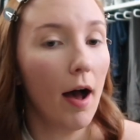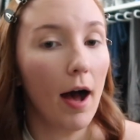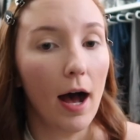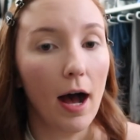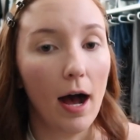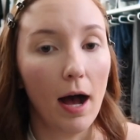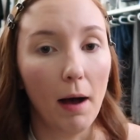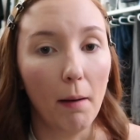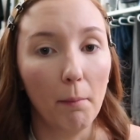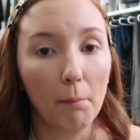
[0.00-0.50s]

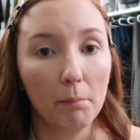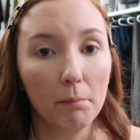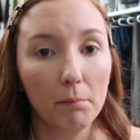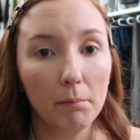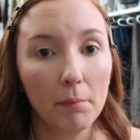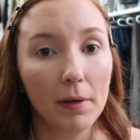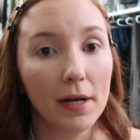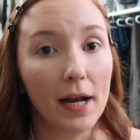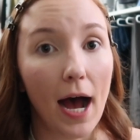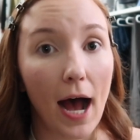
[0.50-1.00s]
Um,
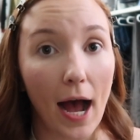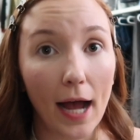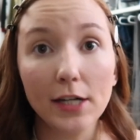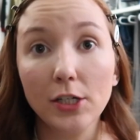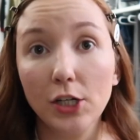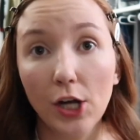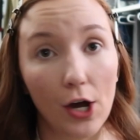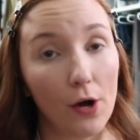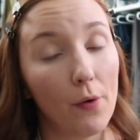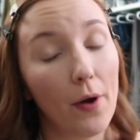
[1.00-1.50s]
but I
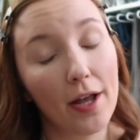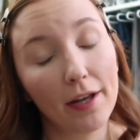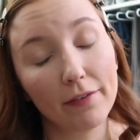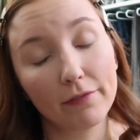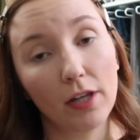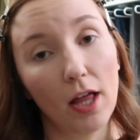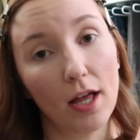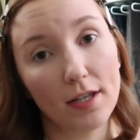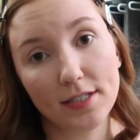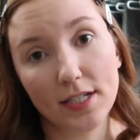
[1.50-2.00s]
know I
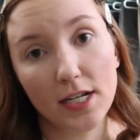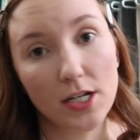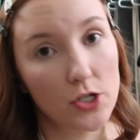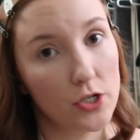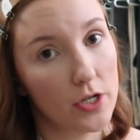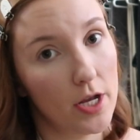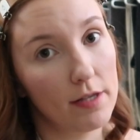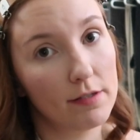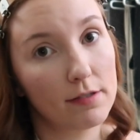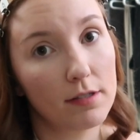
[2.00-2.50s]
have lost
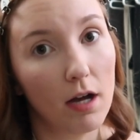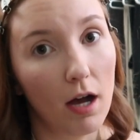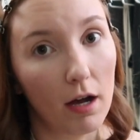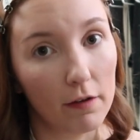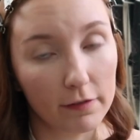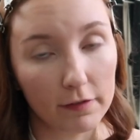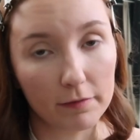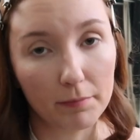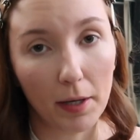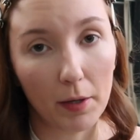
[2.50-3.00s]
inches
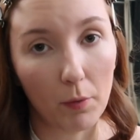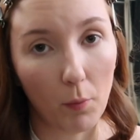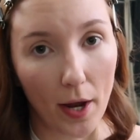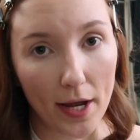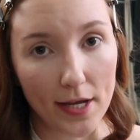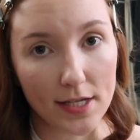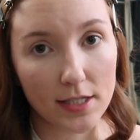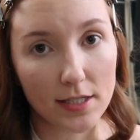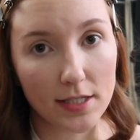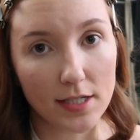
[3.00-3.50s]
off of my
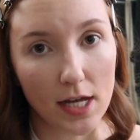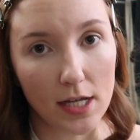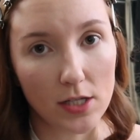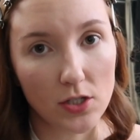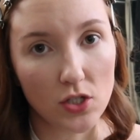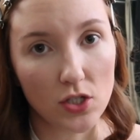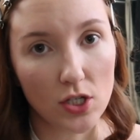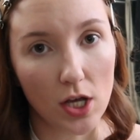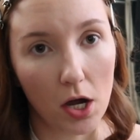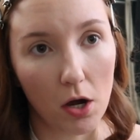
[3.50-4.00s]
waist.
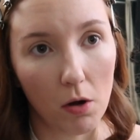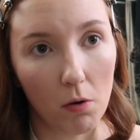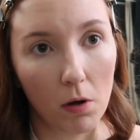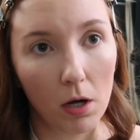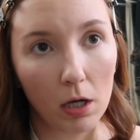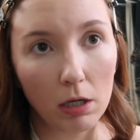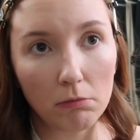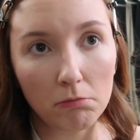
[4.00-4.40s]
And so